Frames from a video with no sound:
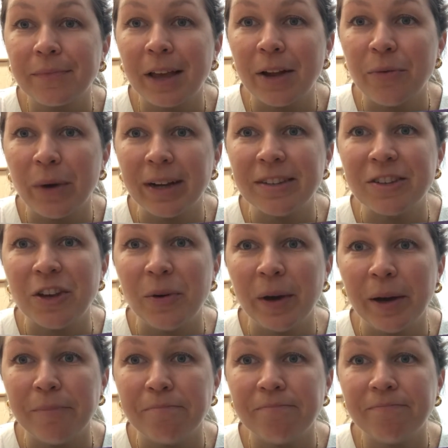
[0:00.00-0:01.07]
and rescue
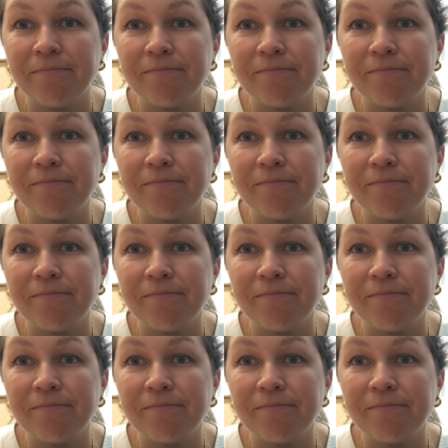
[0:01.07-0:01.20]
him.